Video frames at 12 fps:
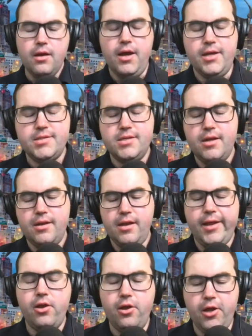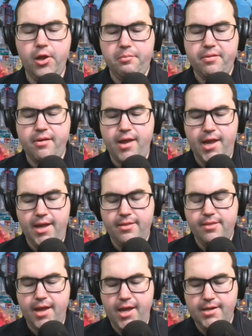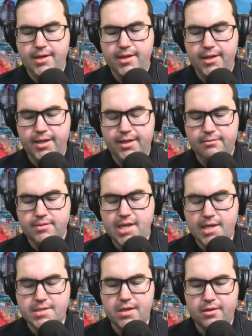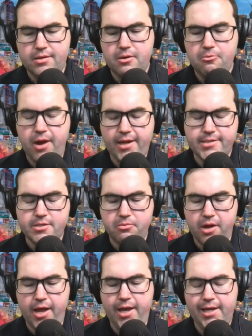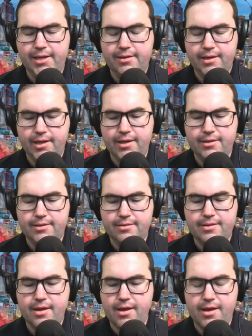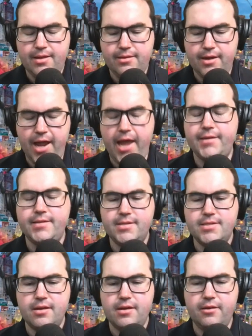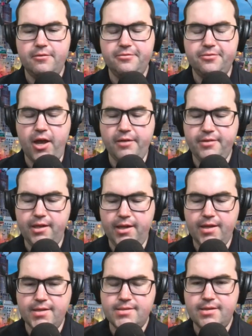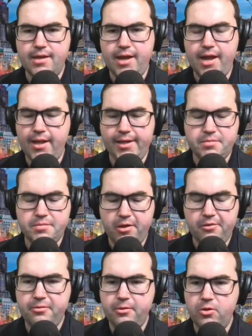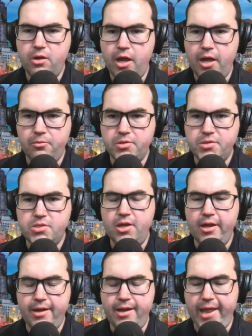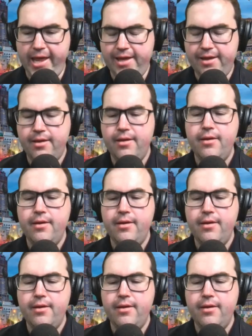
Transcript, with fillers: I certainly hope uh, that he doesn't waste away in the the next uh, five years. Uh, Alex Belfield, I will certainly